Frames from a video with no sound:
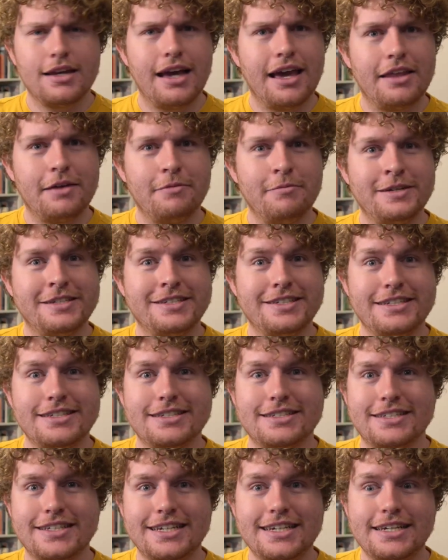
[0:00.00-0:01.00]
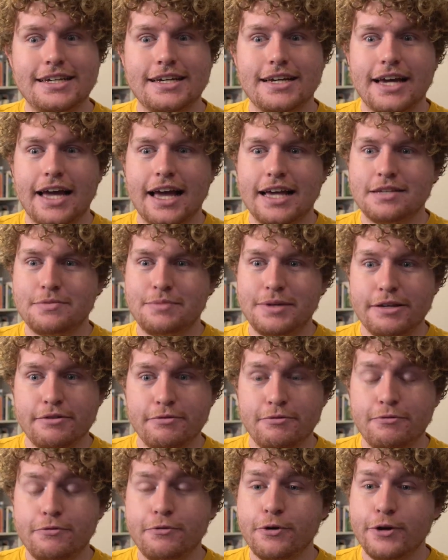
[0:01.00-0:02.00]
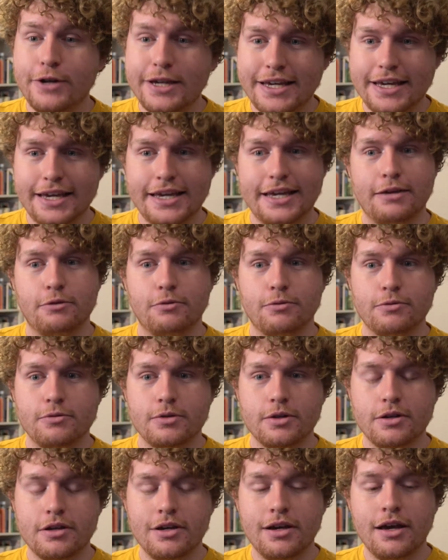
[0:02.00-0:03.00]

And then we see Zeke has been fully healed,